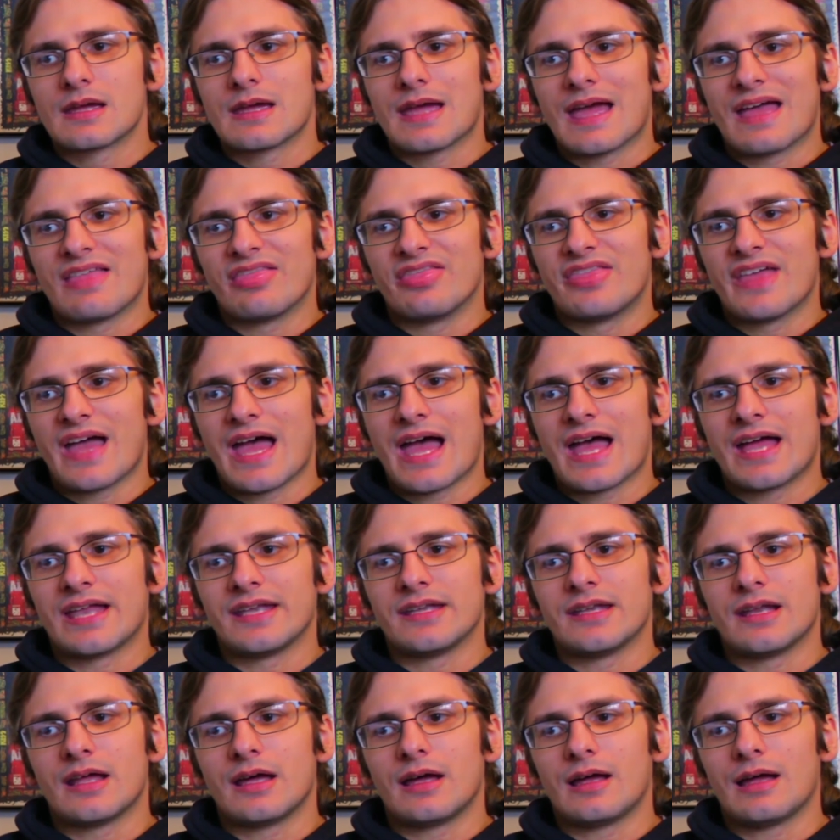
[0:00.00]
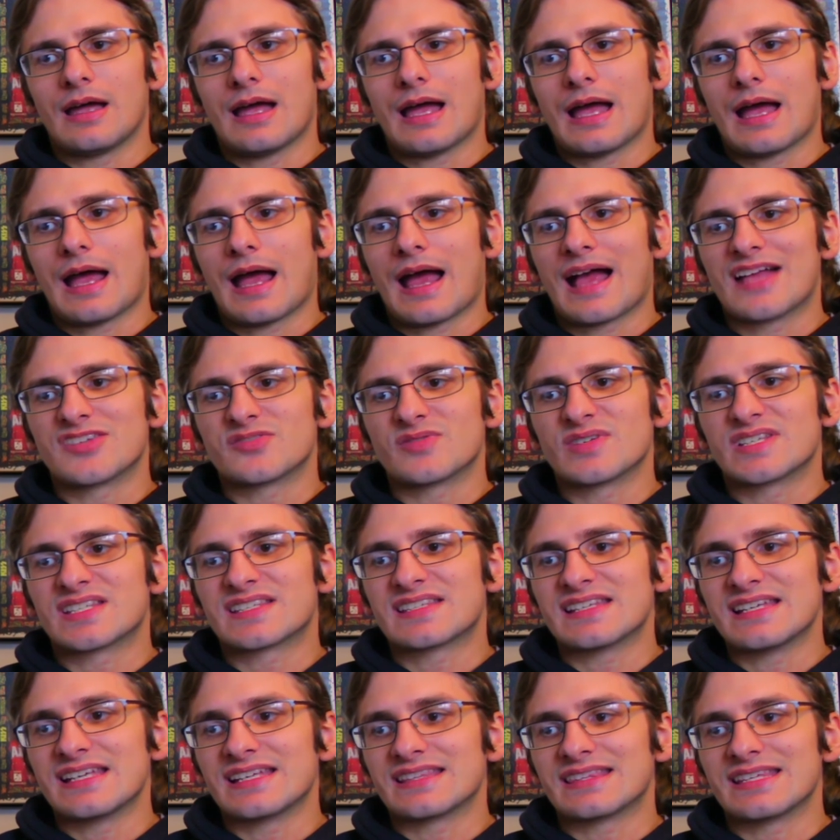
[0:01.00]
And then, as we
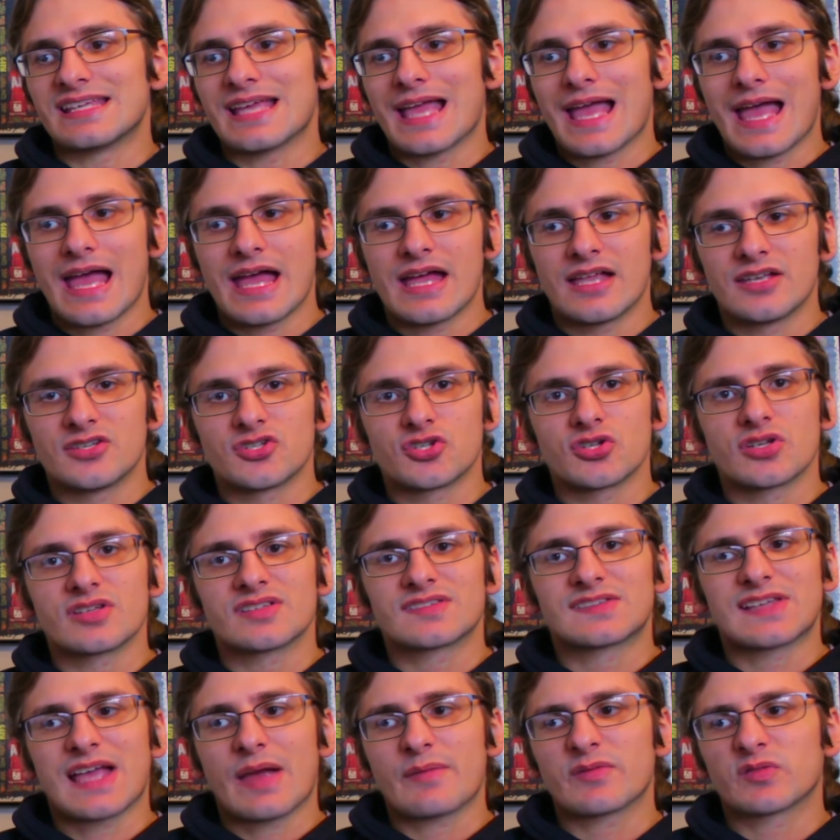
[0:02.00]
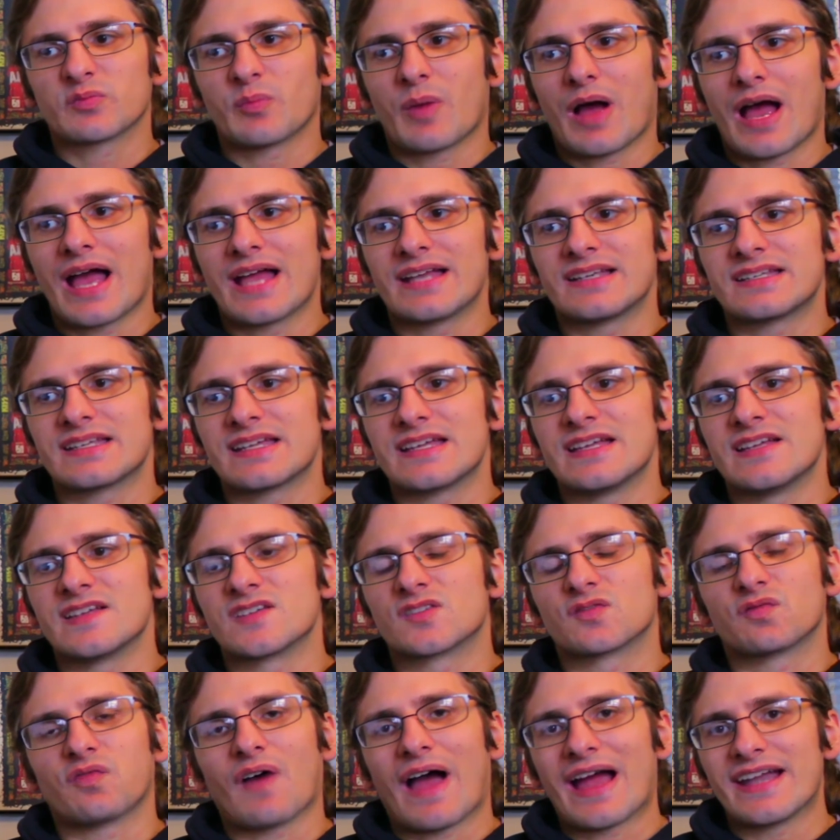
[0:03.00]
see at the end, Sam's mind
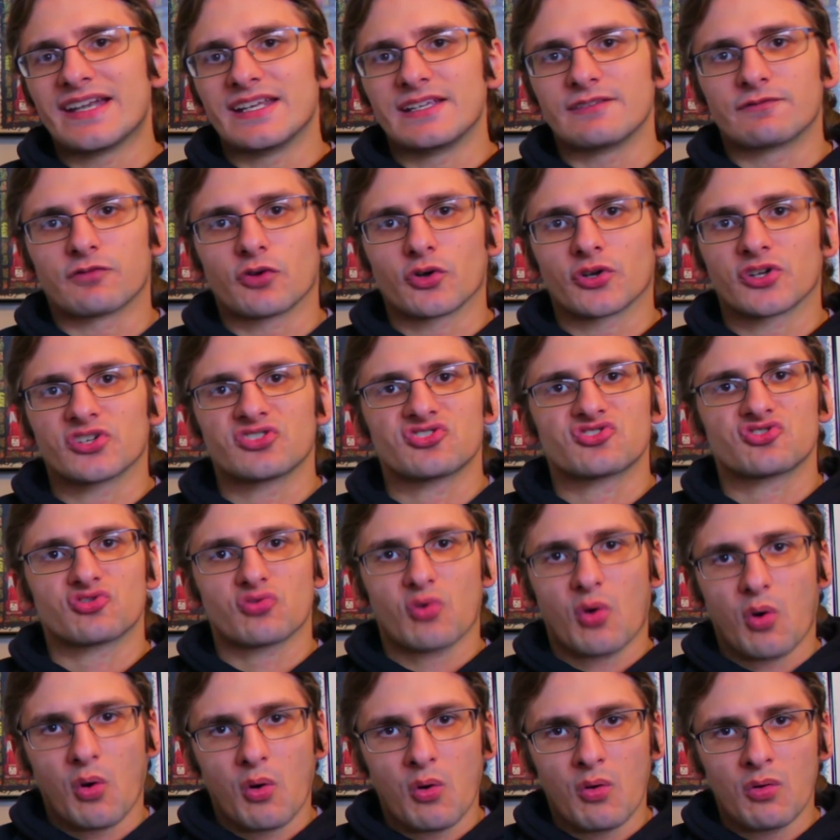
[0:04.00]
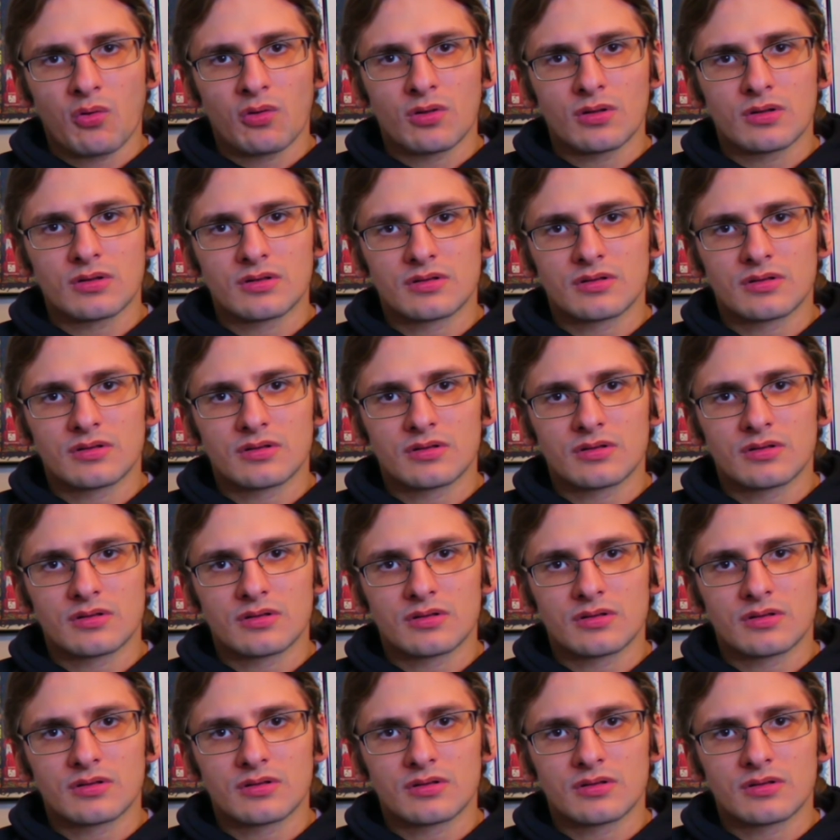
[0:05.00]
is fighting for control.